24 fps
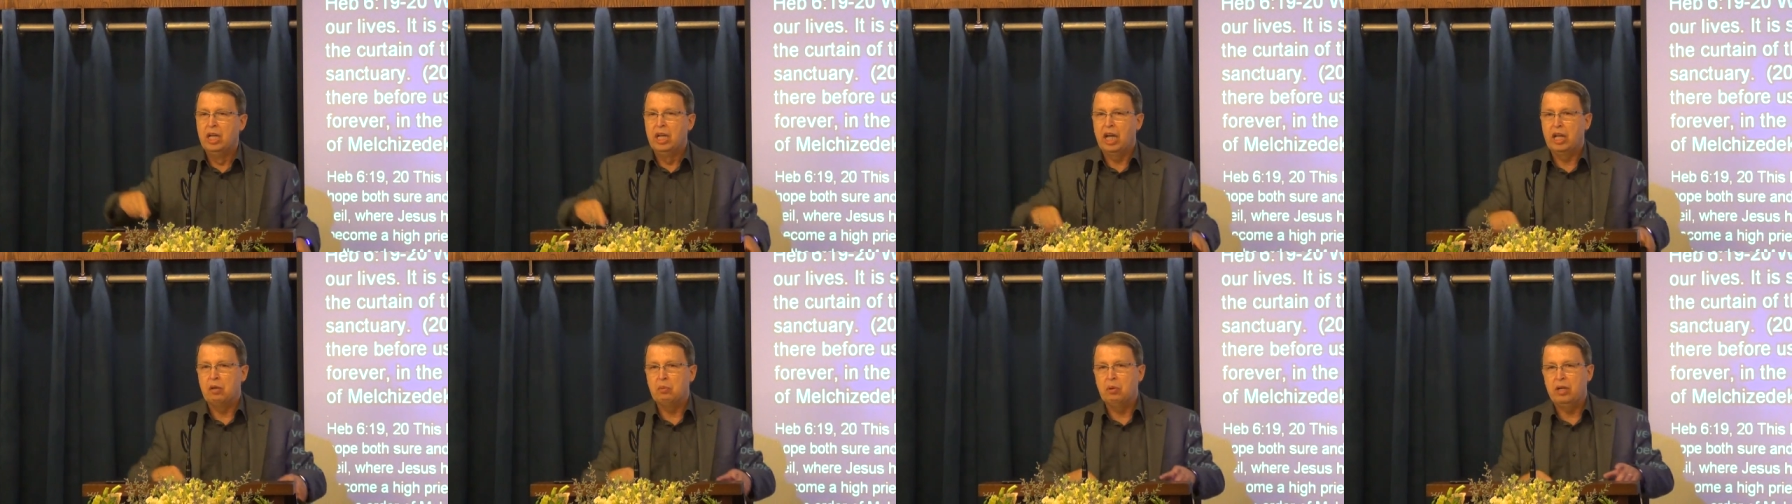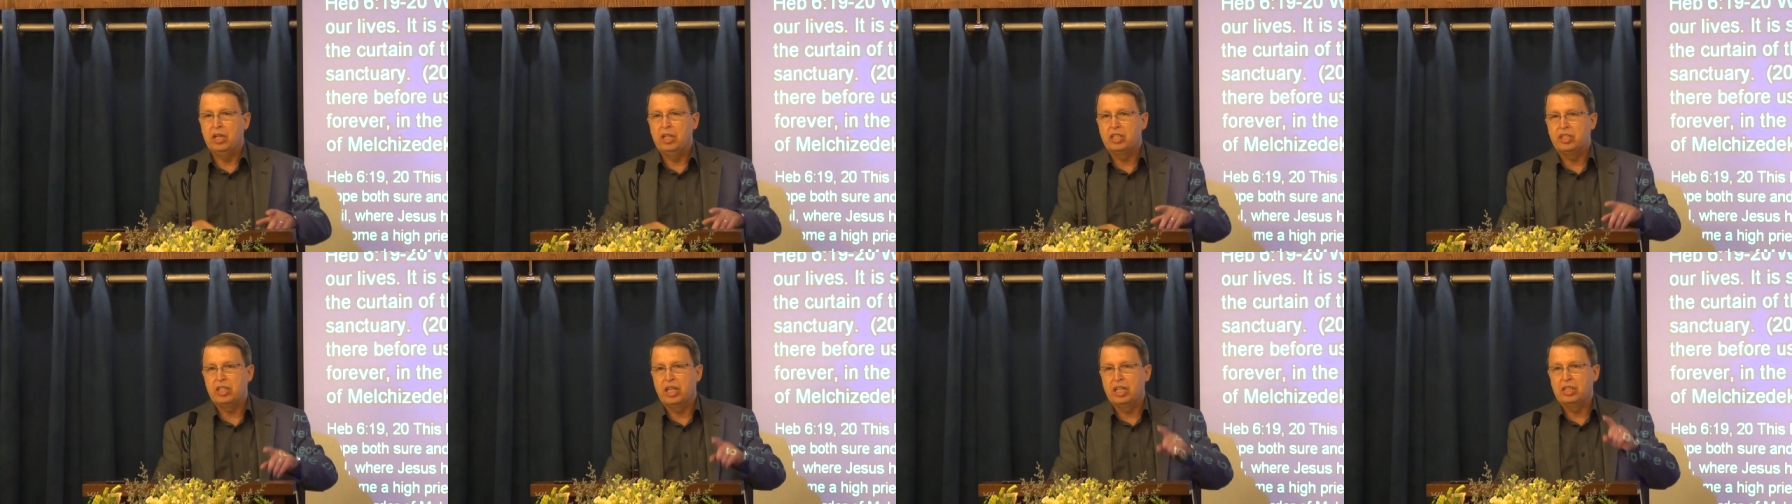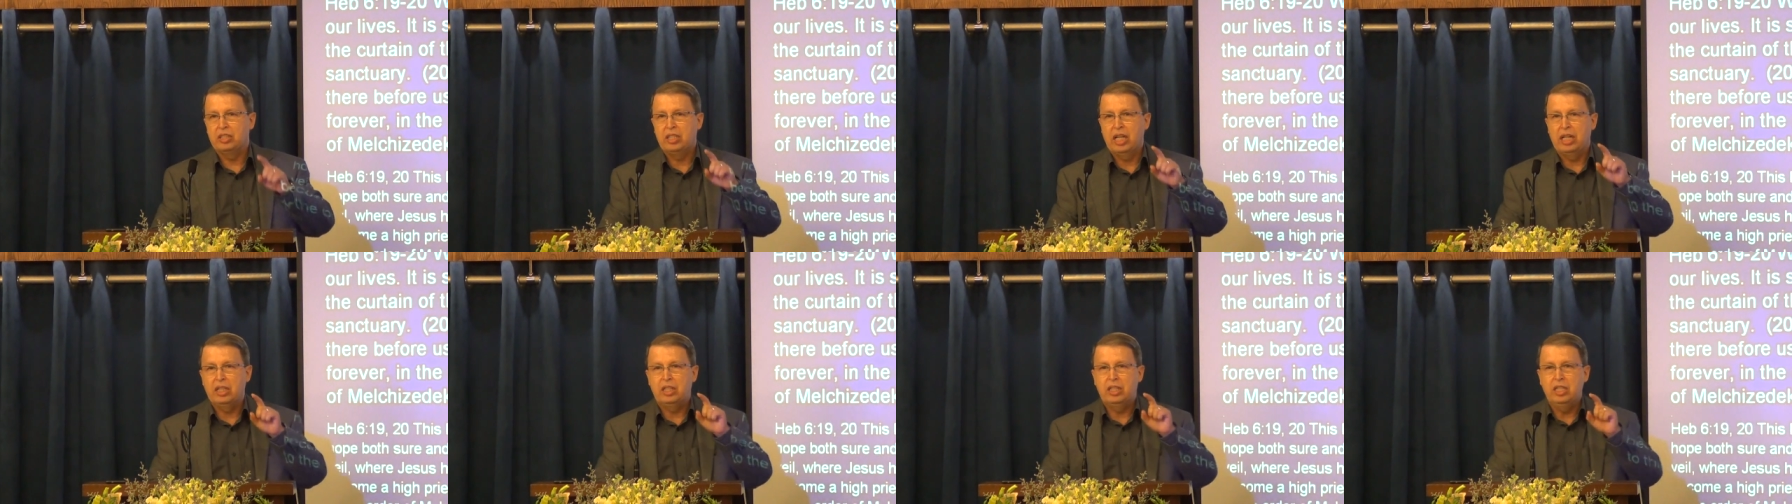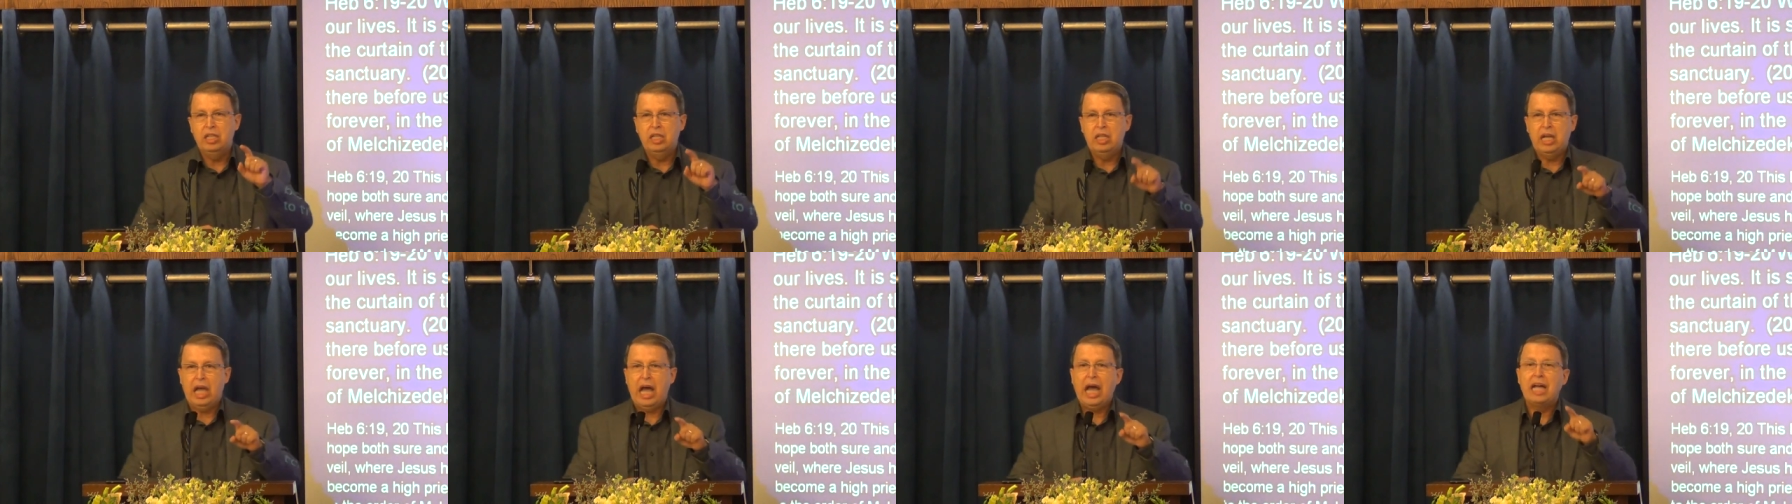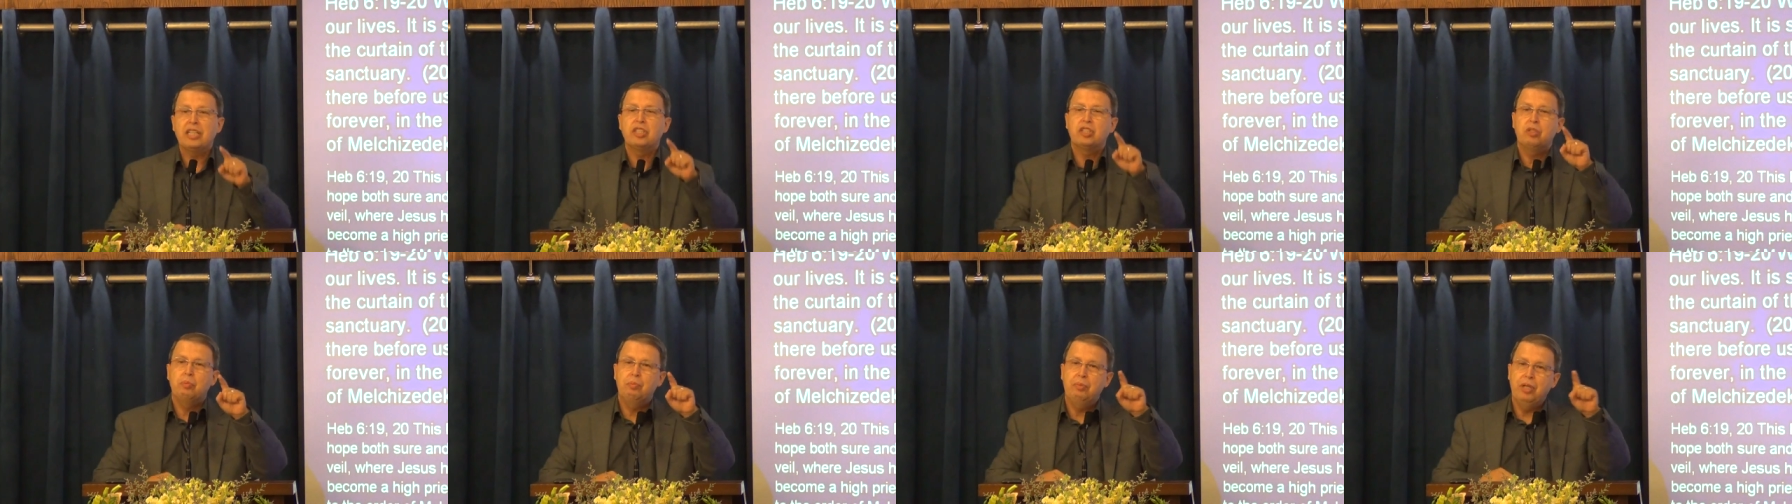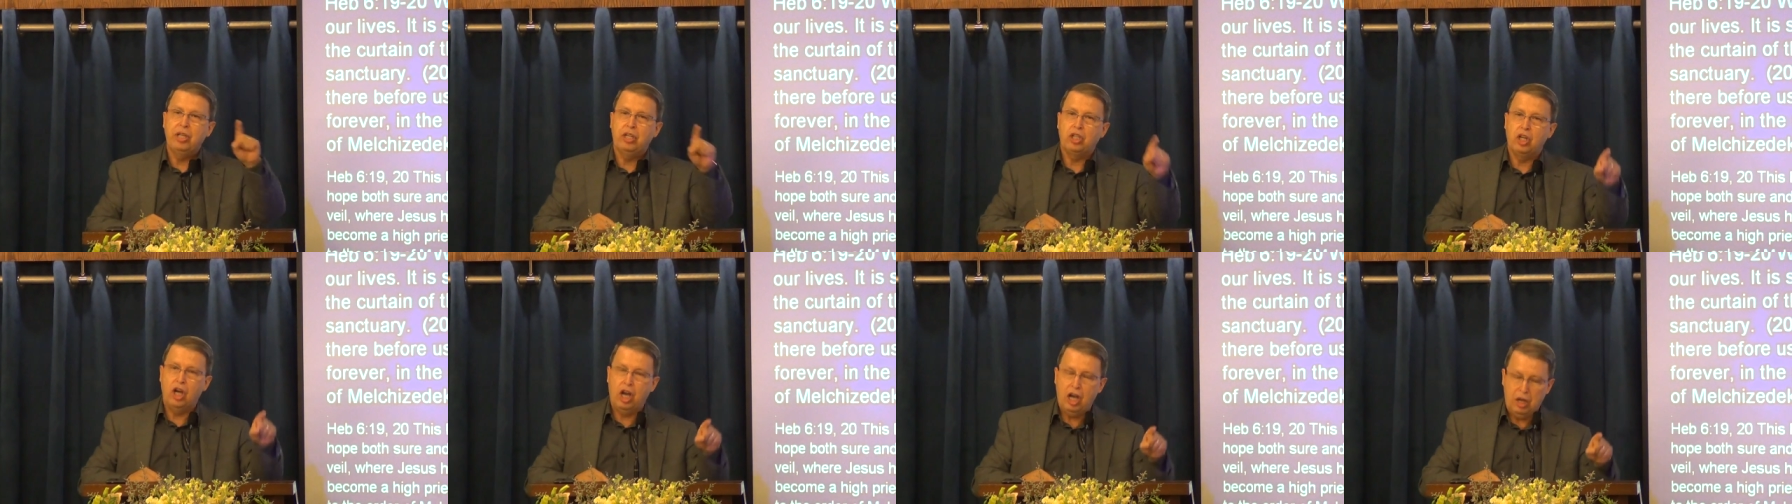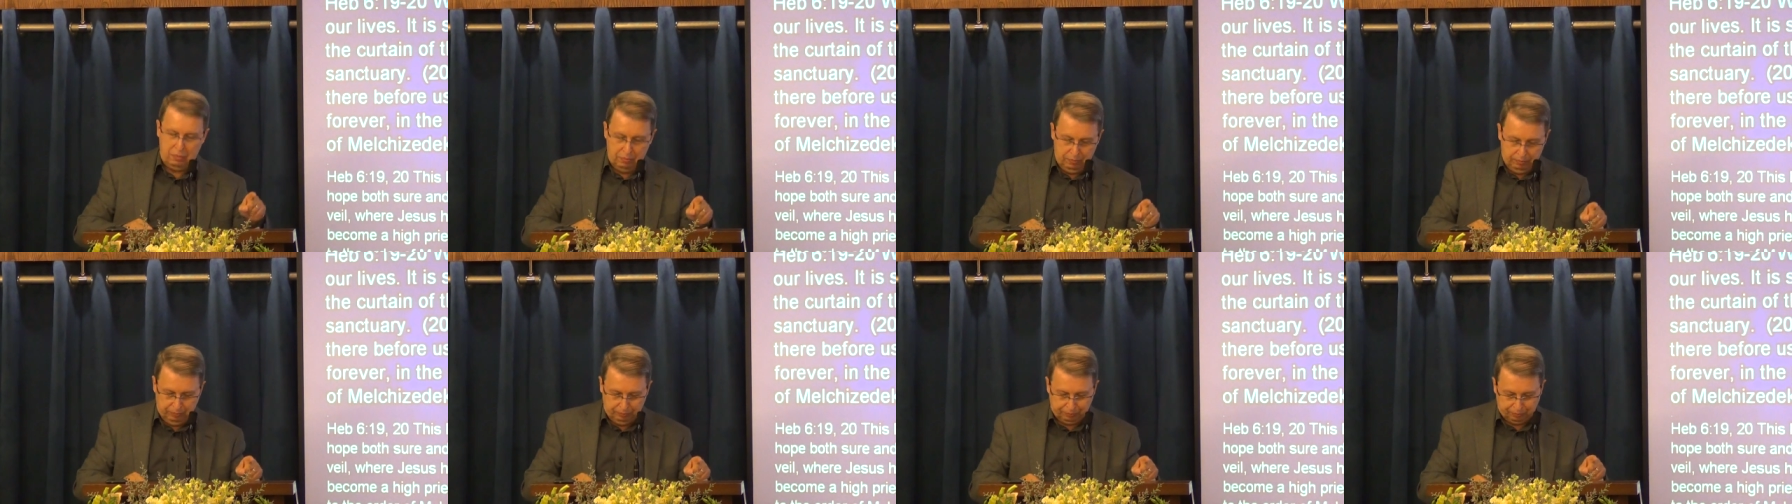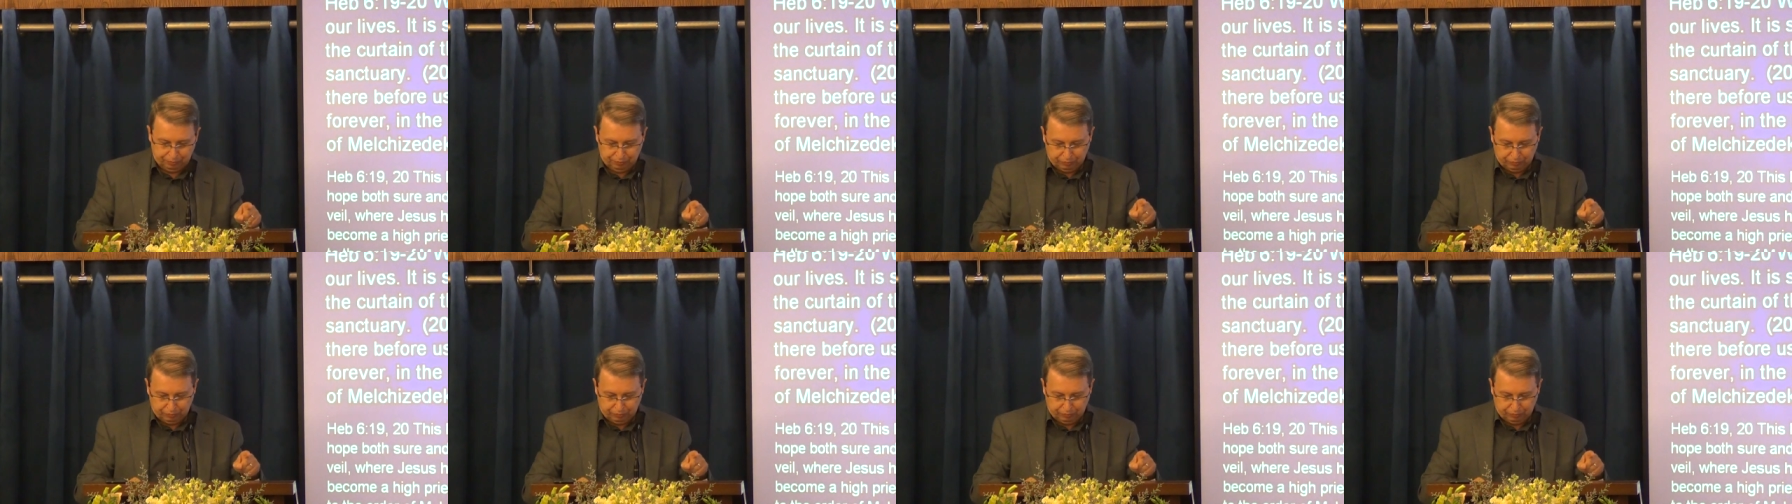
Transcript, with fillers: And when it says that he has become,